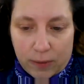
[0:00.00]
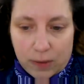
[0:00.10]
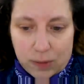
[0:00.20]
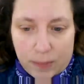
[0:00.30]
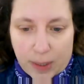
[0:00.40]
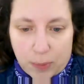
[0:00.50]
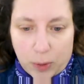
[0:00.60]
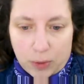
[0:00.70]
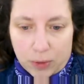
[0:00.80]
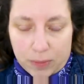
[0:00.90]
the
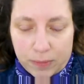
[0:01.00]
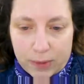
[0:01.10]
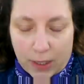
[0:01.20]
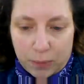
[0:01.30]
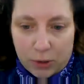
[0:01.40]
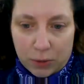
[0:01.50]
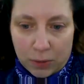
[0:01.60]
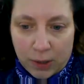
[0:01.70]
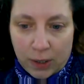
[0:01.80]
bipolar type 2.